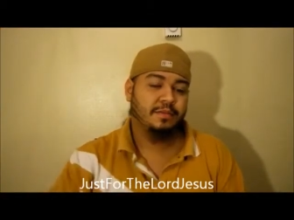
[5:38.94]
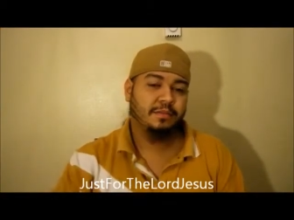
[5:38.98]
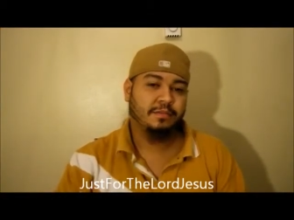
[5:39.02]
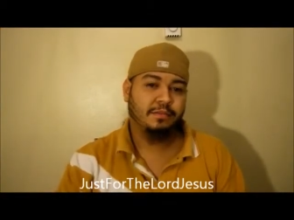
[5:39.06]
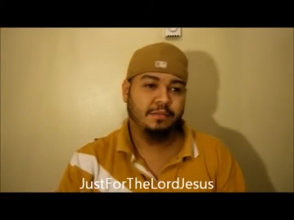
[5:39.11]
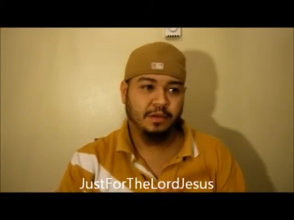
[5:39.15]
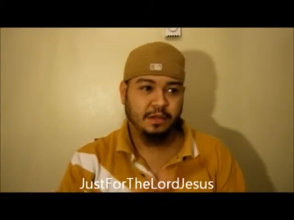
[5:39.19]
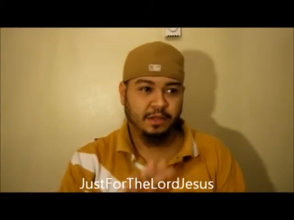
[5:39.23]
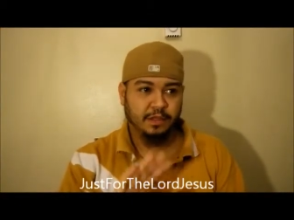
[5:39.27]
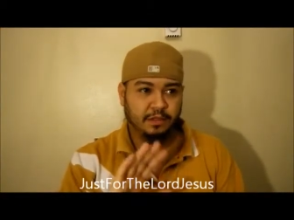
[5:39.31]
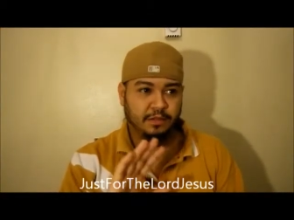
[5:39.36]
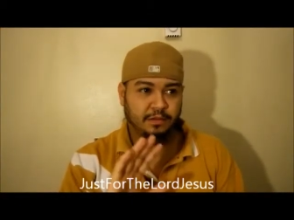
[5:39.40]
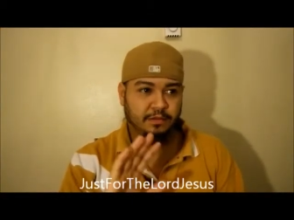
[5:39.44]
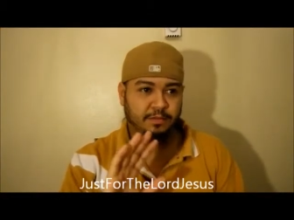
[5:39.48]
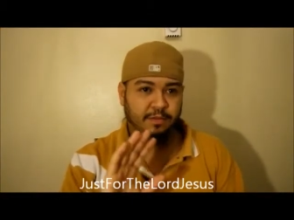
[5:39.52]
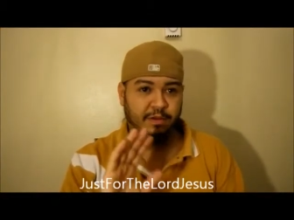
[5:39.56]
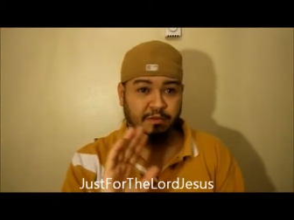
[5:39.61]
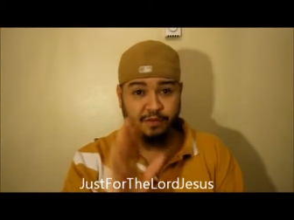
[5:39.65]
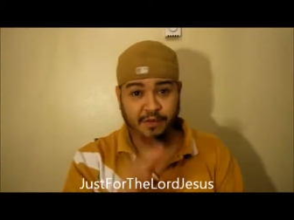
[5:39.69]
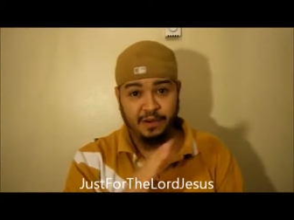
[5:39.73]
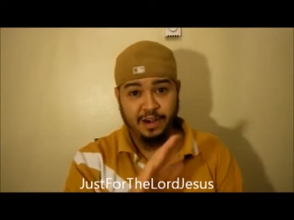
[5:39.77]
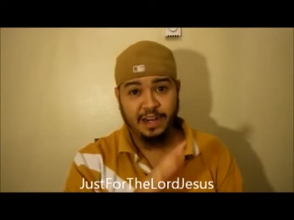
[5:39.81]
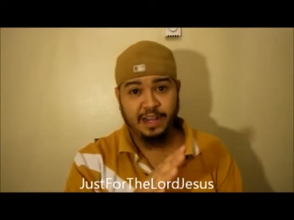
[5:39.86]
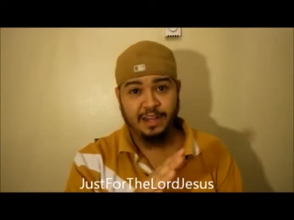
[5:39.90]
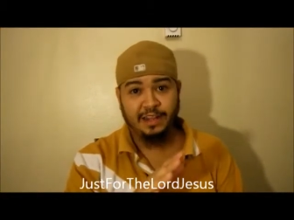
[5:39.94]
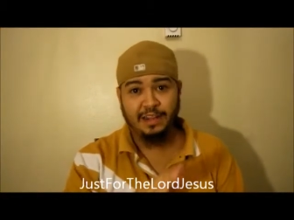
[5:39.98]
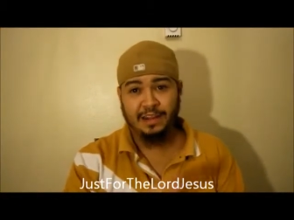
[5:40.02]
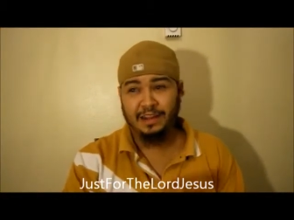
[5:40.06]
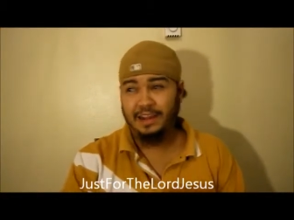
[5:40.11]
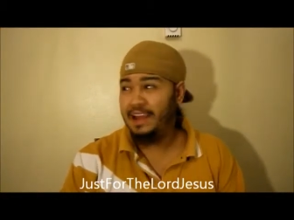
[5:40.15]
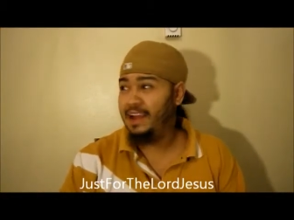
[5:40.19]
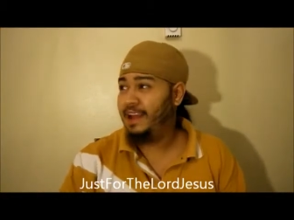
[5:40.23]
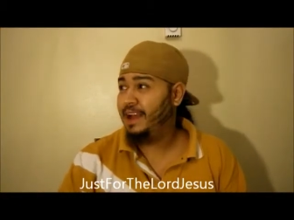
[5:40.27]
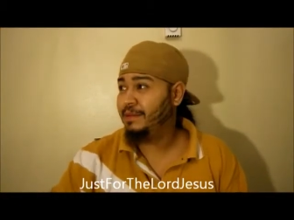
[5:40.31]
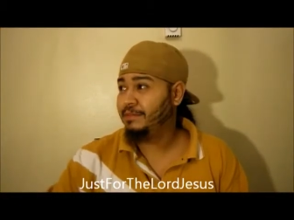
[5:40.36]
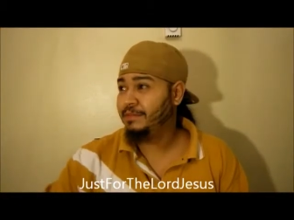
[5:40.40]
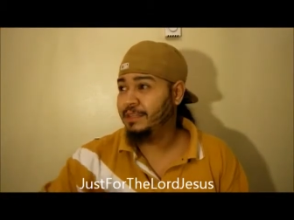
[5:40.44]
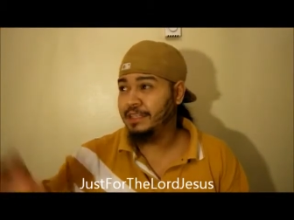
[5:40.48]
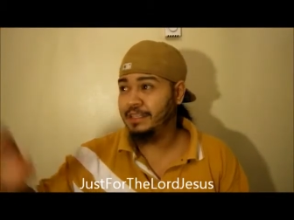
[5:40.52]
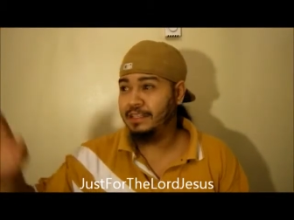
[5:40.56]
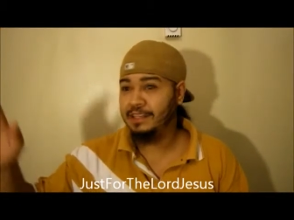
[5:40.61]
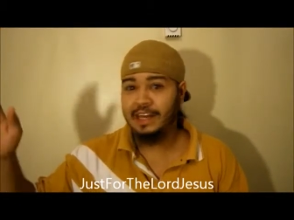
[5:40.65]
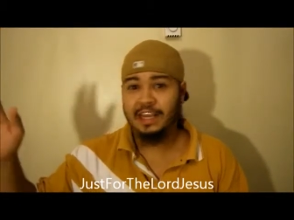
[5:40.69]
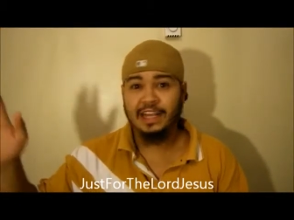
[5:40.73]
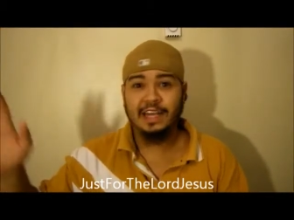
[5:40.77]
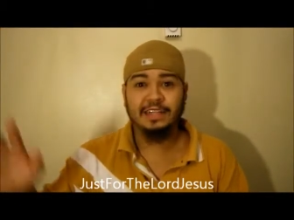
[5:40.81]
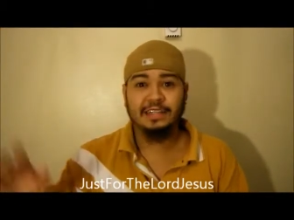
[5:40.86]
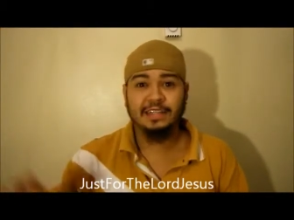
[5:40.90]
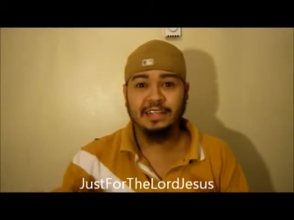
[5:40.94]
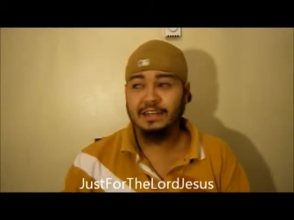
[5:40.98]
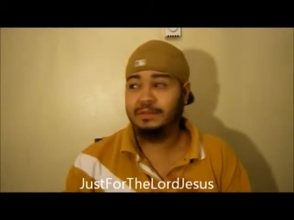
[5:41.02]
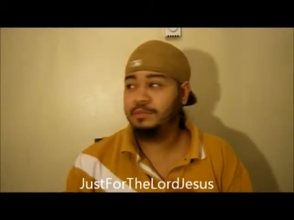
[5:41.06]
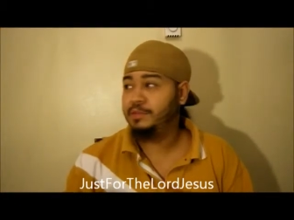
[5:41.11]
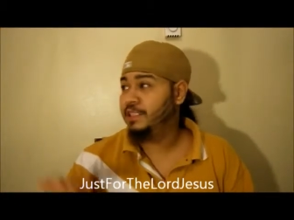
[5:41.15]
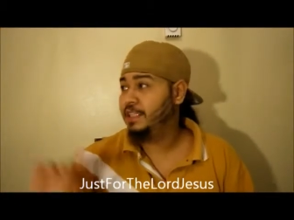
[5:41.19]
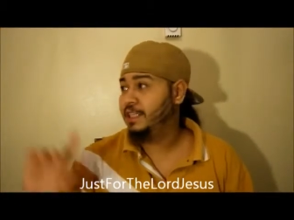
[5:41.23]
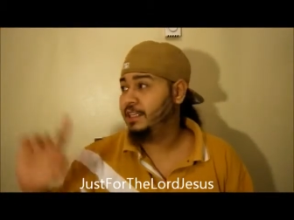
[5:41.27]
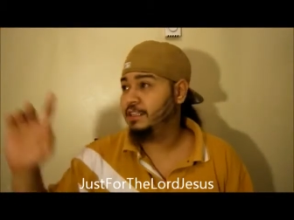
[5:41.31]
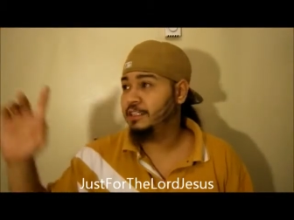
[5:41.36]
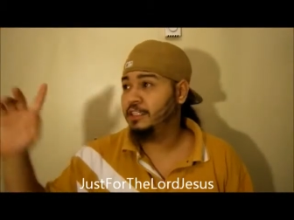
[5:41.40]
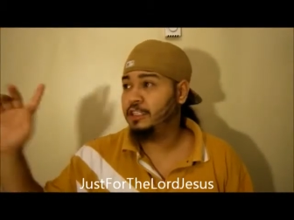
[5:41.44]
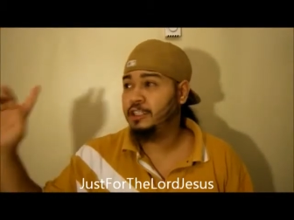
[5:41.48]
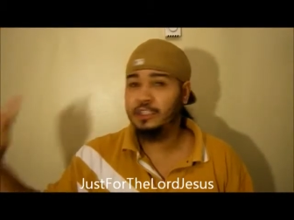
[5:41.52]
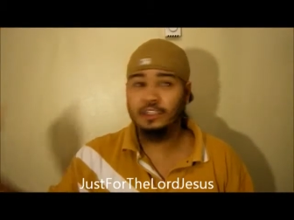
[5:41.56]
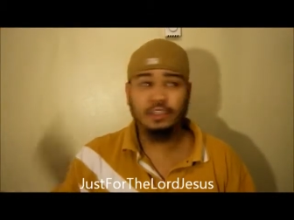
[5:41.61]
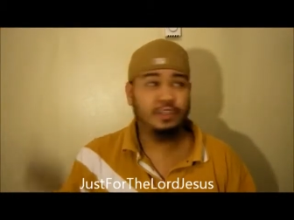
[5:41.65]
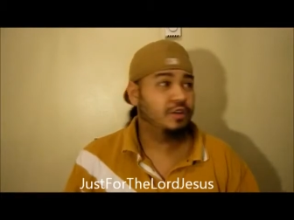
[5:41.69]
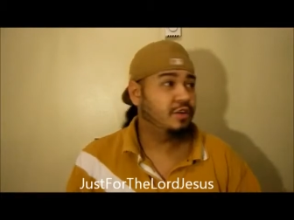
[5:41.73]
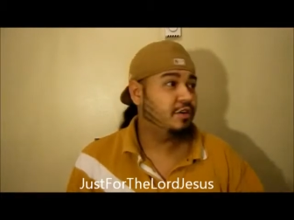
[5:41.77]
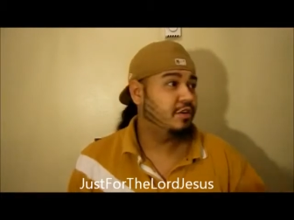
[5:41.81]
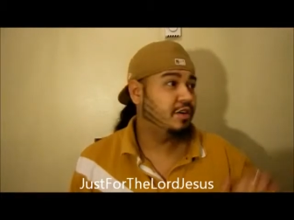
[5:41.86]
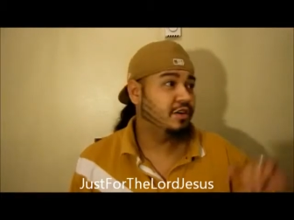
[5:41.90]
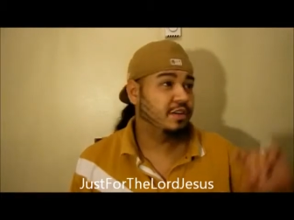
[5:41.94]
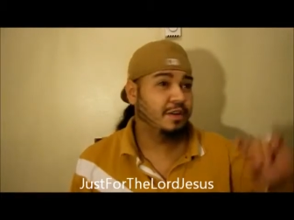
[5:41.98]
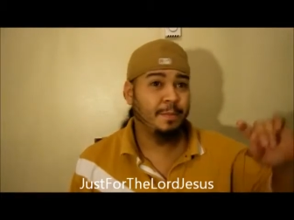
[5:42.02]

but before I get to that, I'm just, like I said, I'm seeing stars.